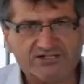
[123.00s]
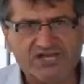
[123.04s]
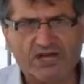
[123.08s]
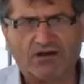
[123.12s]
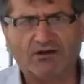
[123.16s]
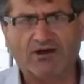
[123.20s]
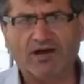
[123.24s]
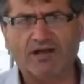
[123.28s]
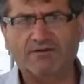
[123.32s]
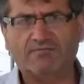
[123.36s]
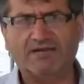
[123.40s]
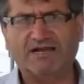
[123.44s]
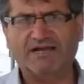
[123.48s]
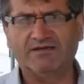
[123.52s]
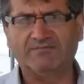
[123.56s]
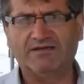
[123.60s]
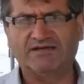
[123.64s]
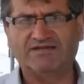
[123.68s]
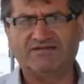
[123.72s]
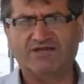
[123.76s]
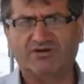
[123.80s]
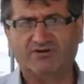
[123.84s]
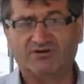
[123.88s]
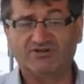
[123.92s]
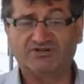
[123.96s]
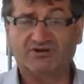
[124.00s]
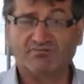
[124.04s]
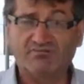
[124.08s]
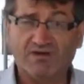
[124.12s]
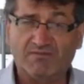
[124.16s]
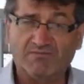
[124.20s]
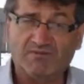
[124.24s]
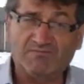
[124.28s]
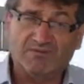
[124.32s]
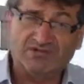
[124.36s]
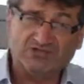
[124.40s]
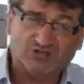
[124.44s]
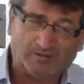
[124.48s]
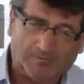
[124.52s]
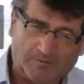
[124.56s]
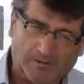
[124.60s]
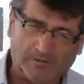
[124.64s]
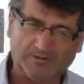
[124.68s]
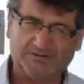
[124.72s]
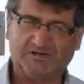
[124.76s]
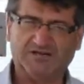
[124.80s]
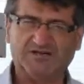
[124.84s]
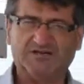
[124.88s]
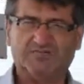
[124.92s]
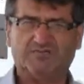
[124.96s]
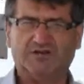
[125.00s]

secondhand building materials. Remember Metropolitan